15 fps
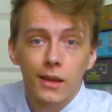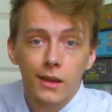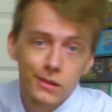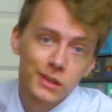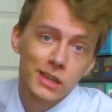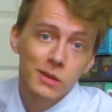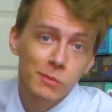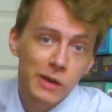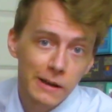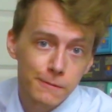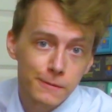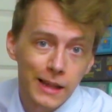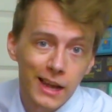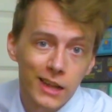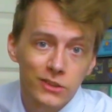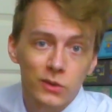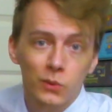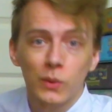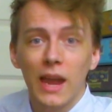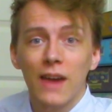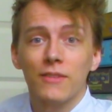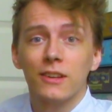In my flat, we
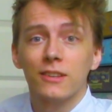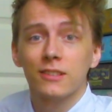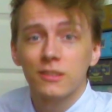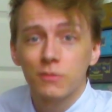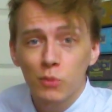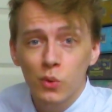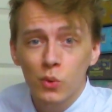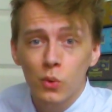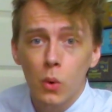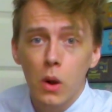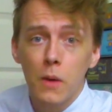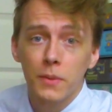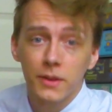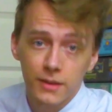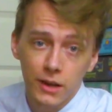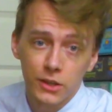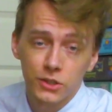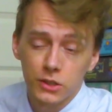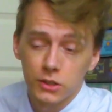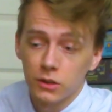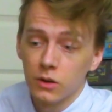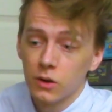have a small
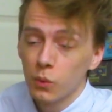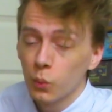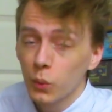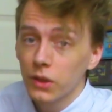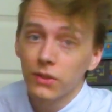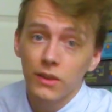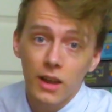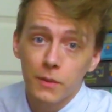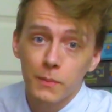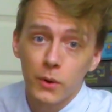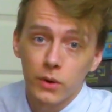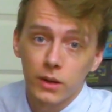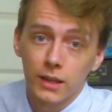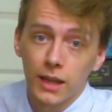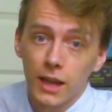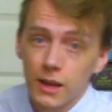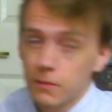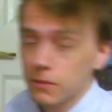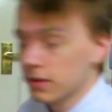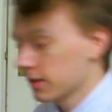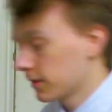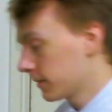obsession with deck building
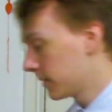games.